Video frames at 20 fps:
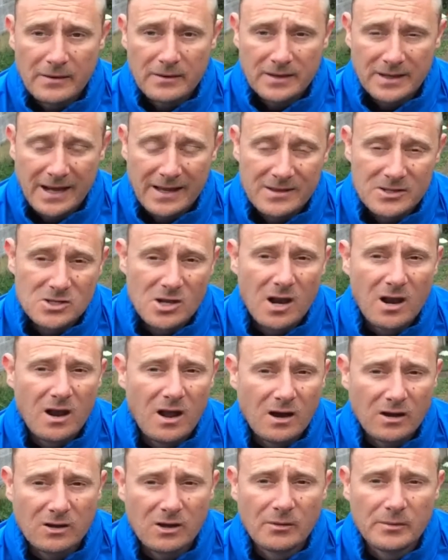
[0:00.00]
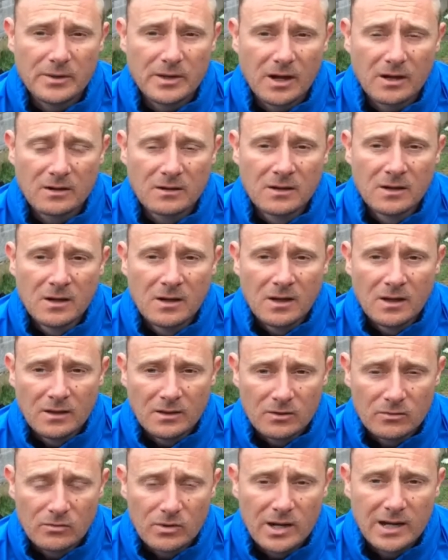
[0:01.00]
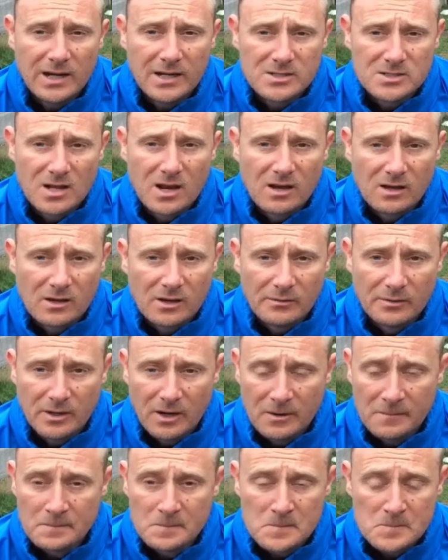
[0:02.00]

Okay, there's a lot going on. There really is a lot going on.